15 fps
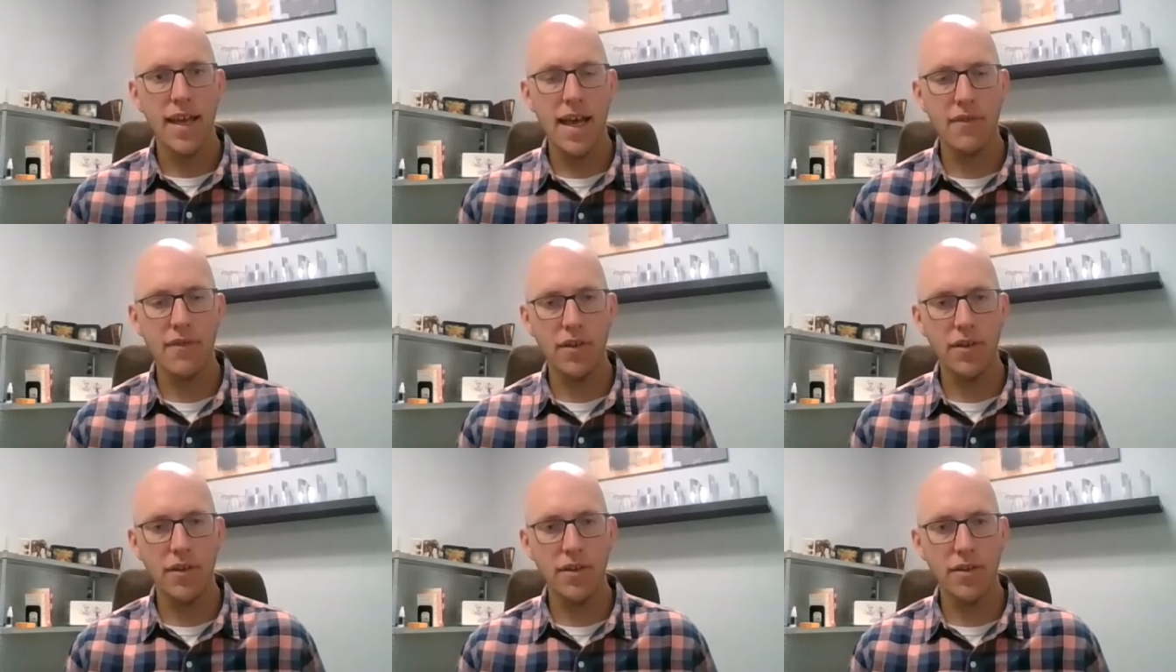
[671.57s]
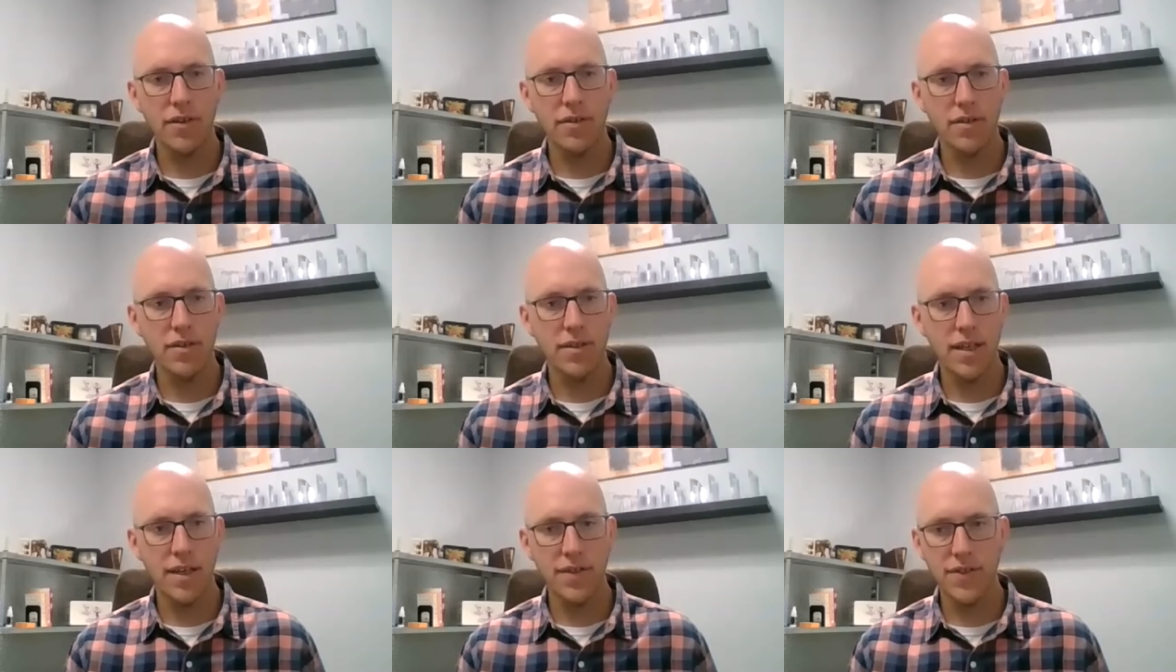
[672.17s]
Have all your
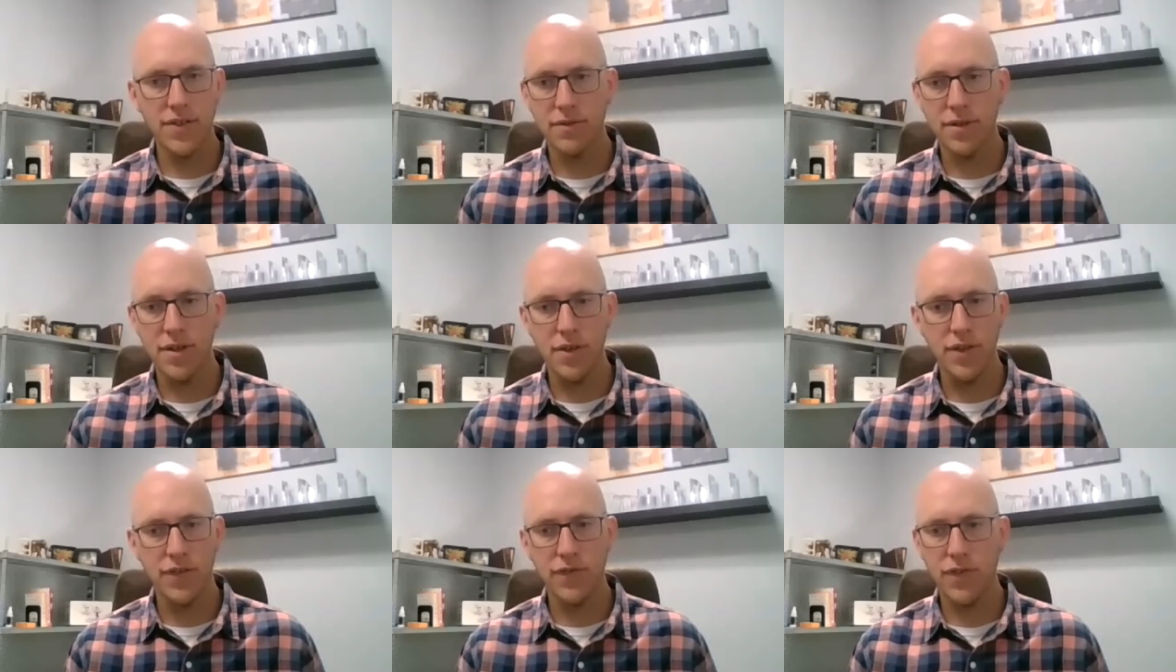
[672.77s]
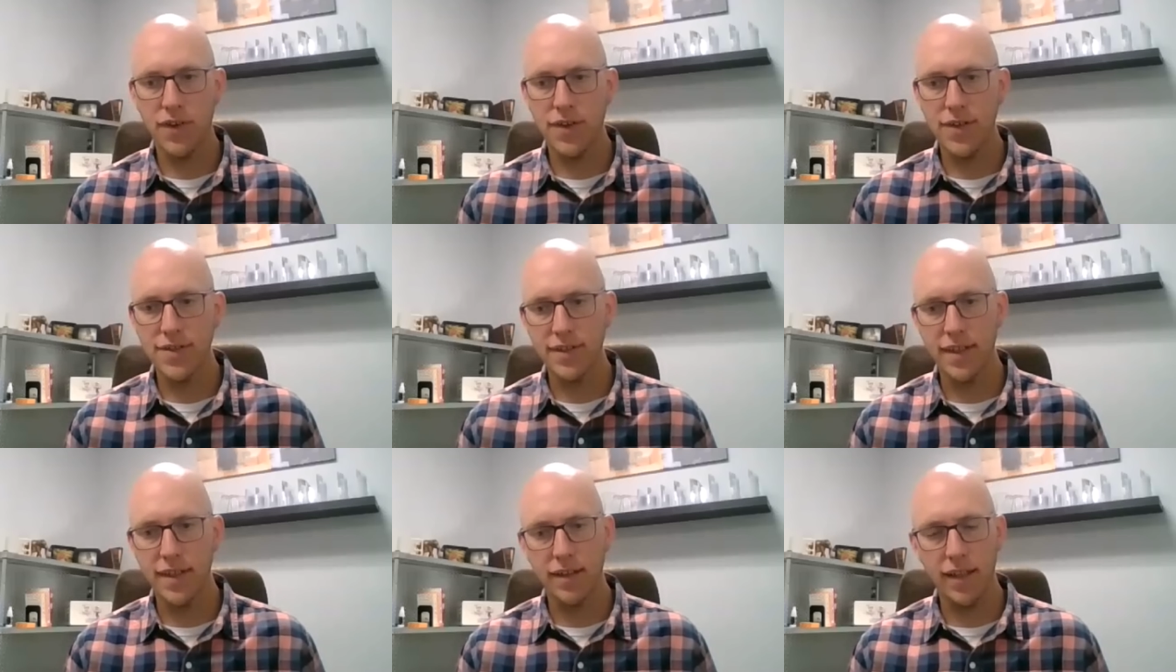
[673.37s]
ducks in a row as far
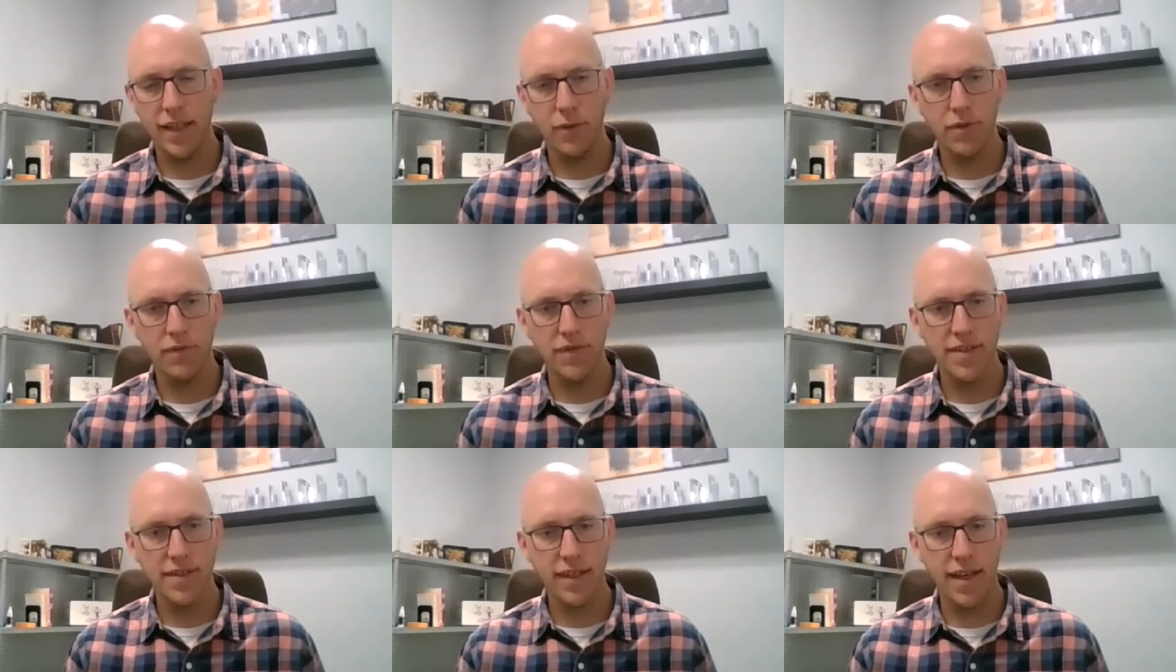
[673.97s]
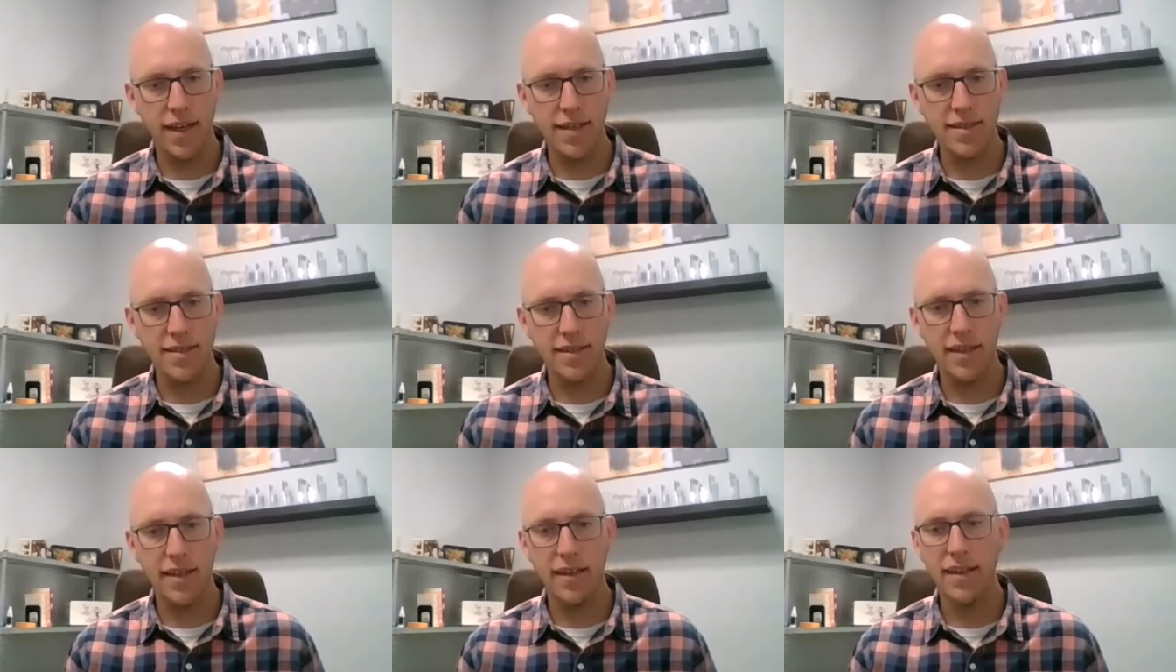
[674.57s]
as like liquid
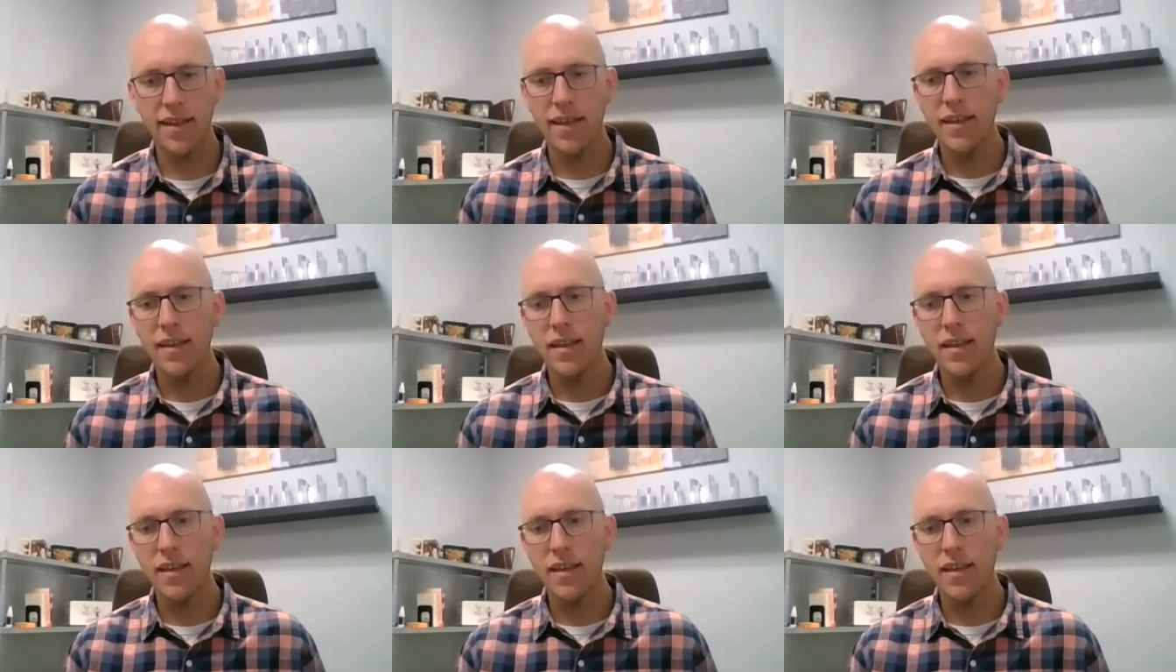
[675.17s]
viscosity,